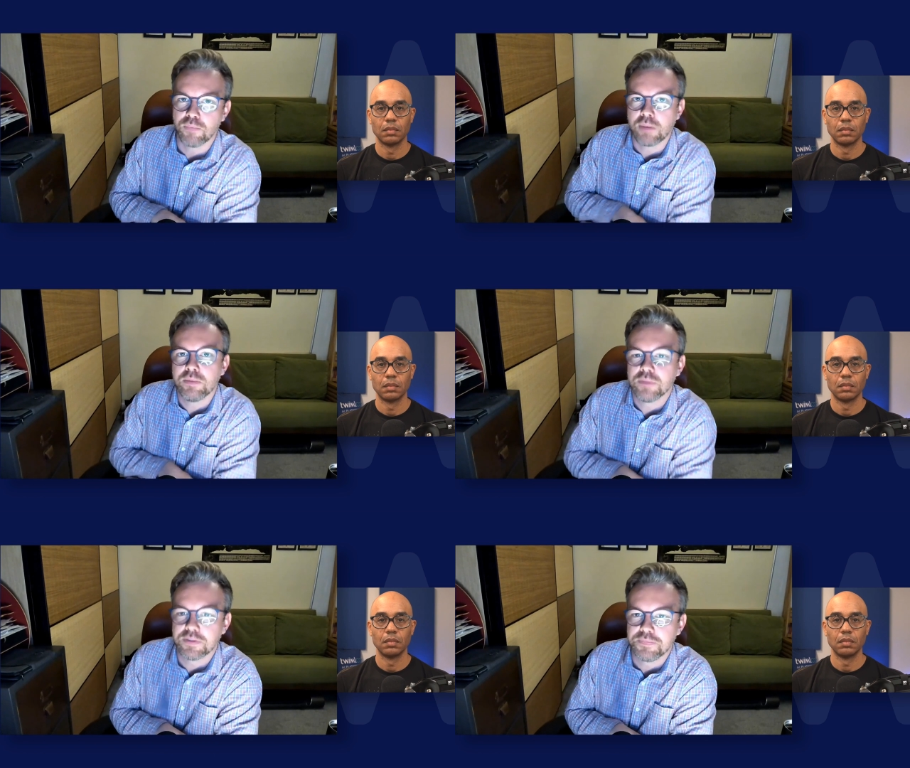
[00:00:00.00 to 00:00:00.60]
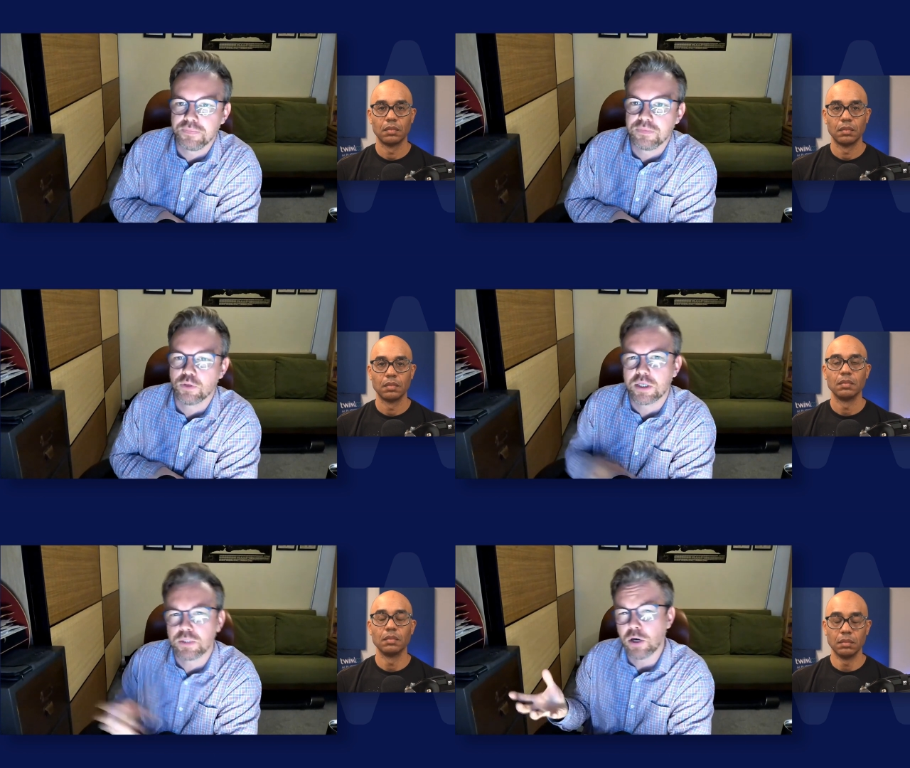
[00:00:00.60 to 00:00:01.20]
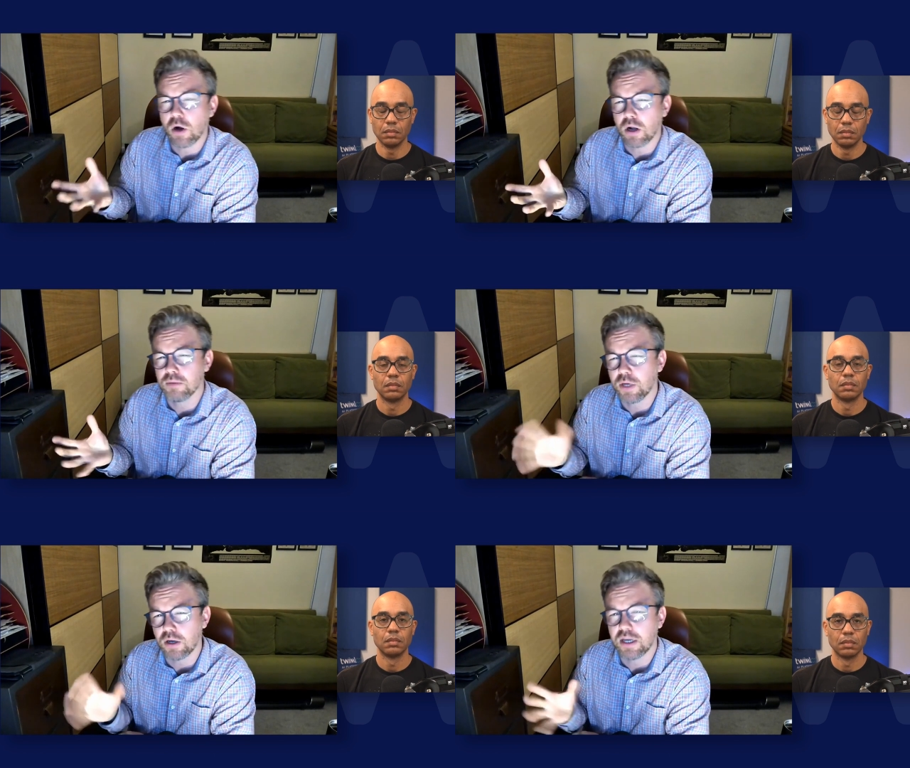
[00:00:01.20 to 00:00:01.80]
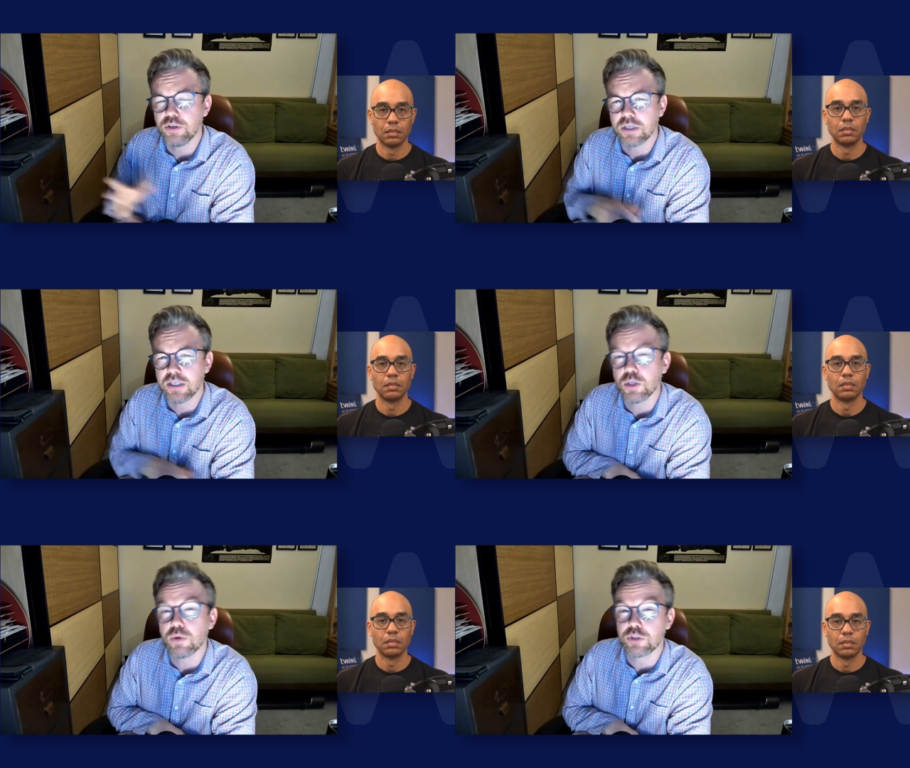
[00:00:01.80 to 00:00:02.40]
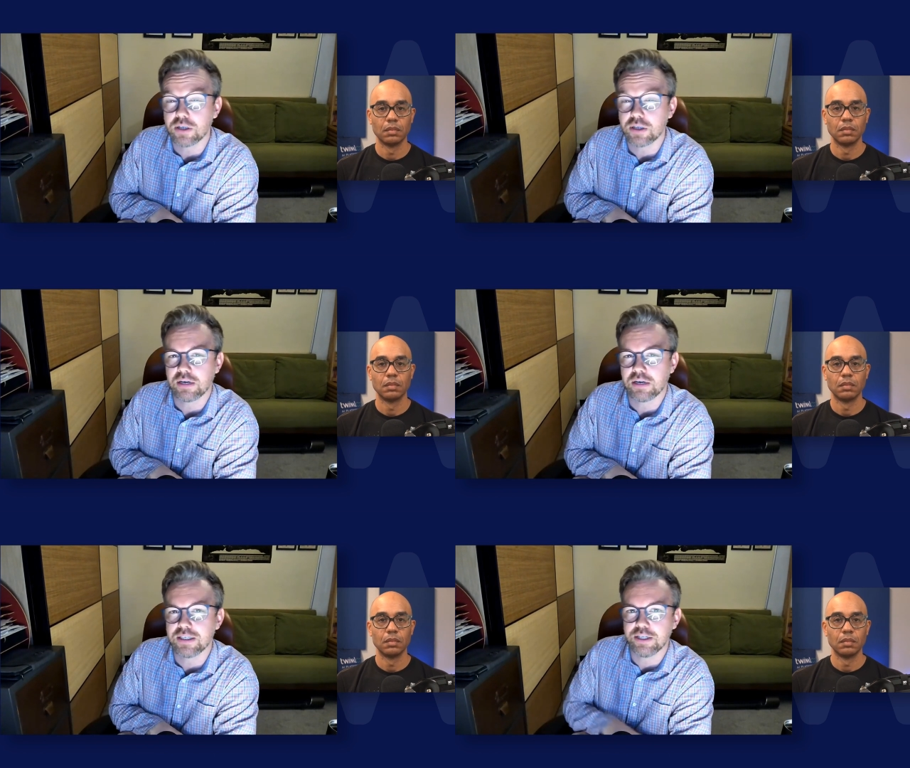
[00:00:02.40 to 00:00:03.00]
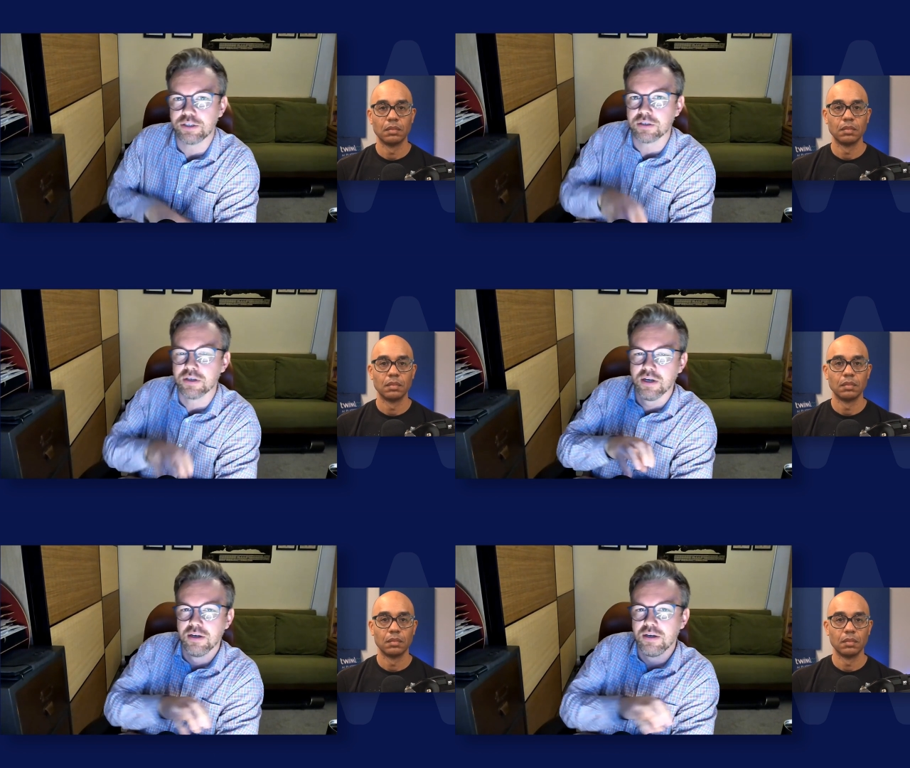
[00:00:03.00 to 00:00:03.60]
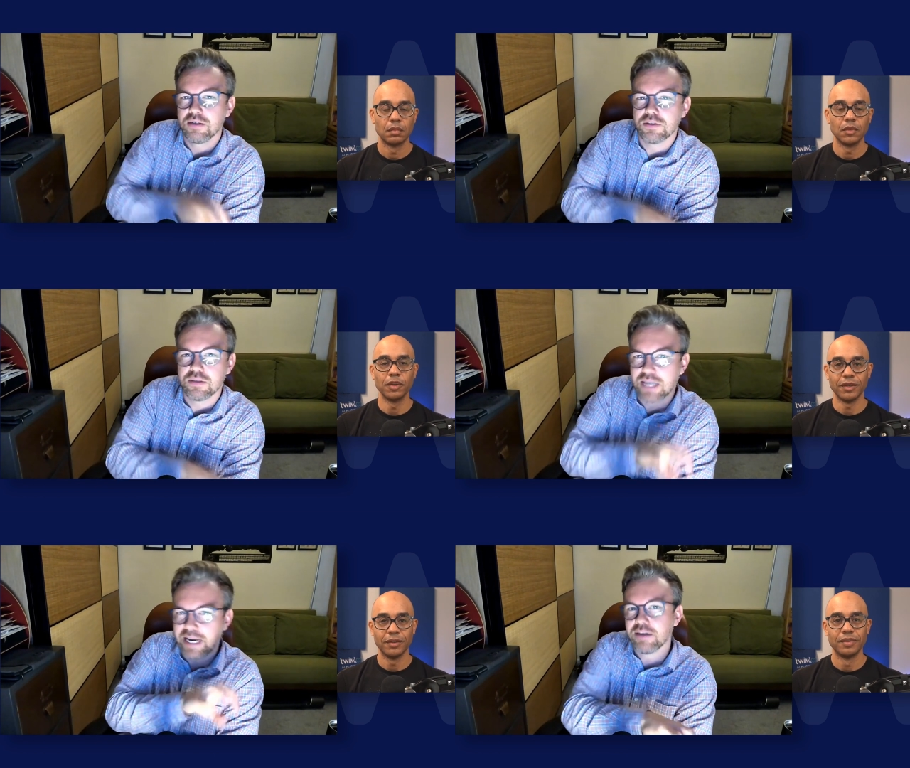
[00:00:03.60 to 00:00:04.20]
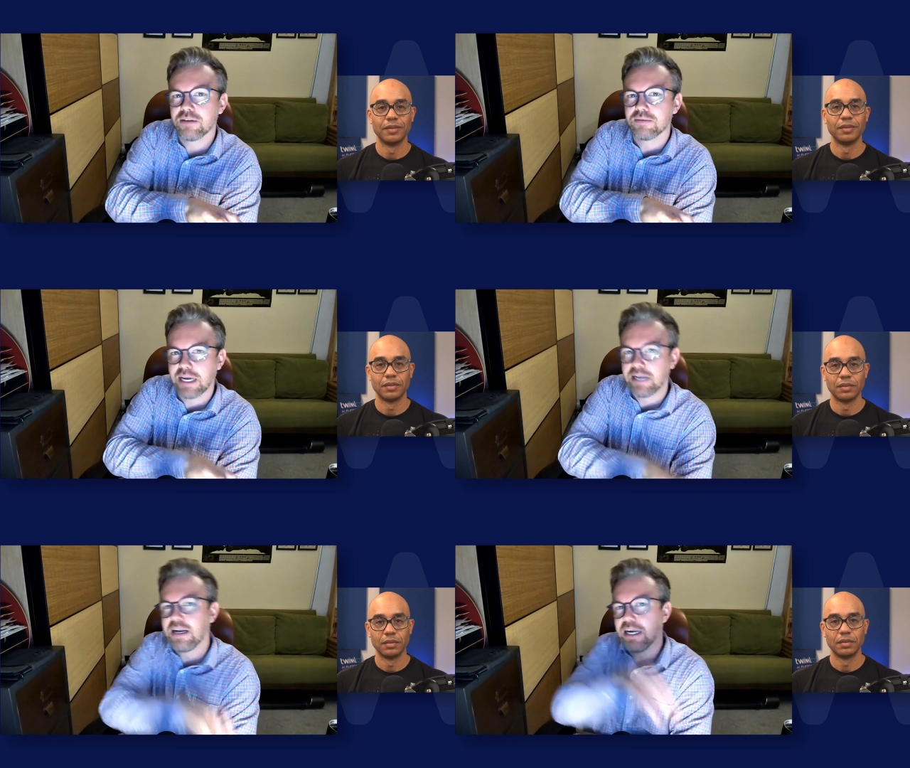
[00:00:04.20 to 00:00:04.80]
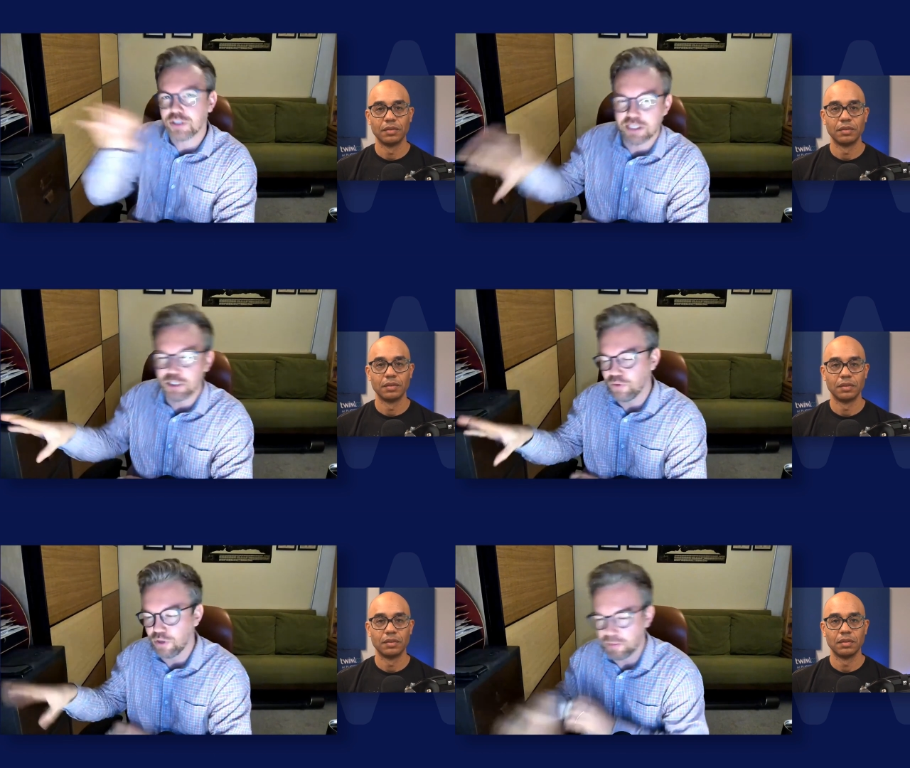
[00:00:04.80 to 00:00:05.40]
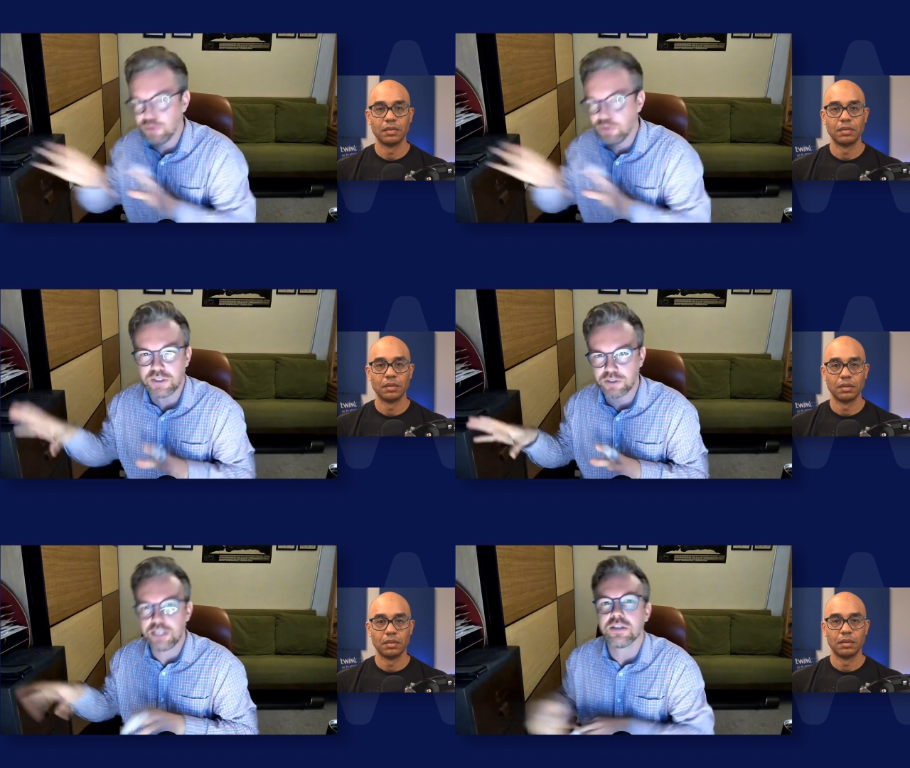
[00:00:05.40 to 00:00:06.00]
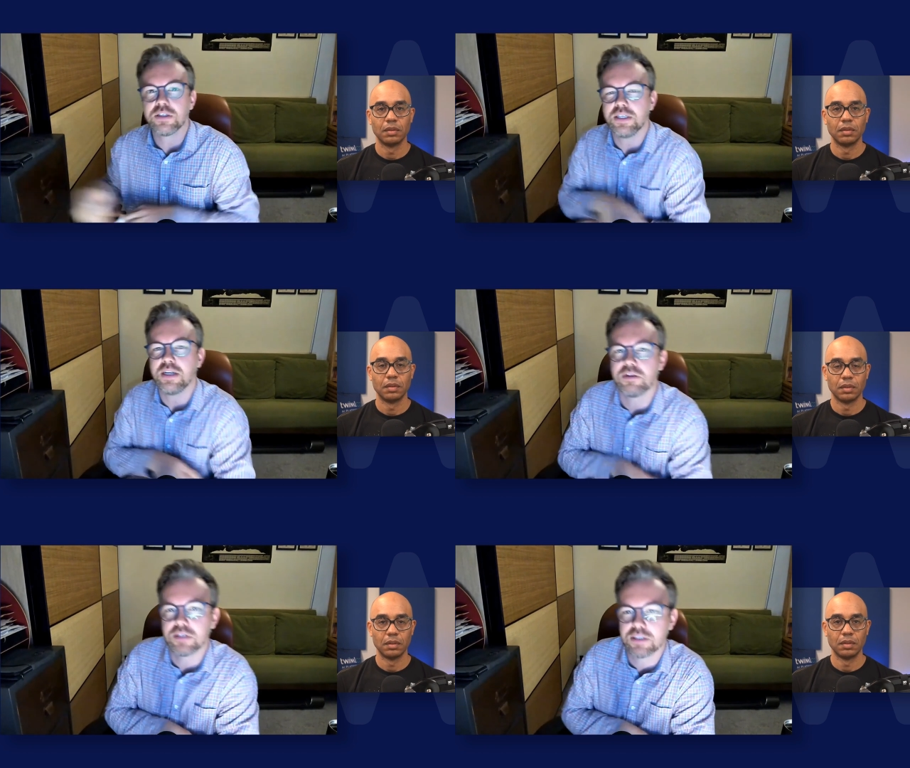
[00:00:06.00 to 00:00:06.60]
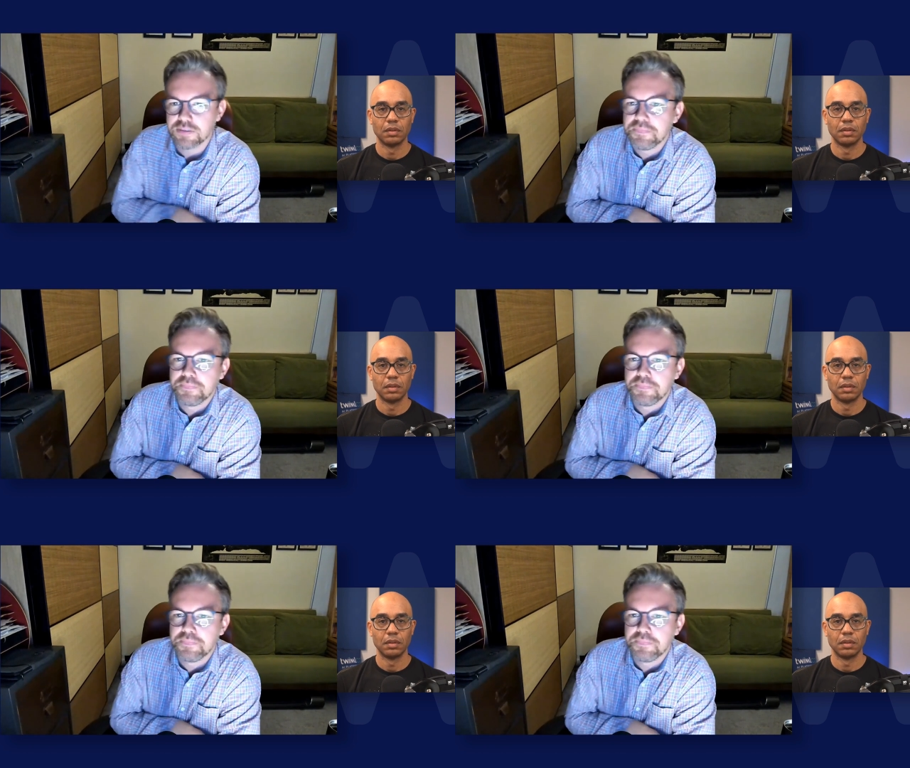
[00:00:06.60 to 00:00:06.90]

Speaker 1: problems so what mm-hmm. we call we call that usually zero shot generalization so okay. taking taking that agent into a completely new situation see how it does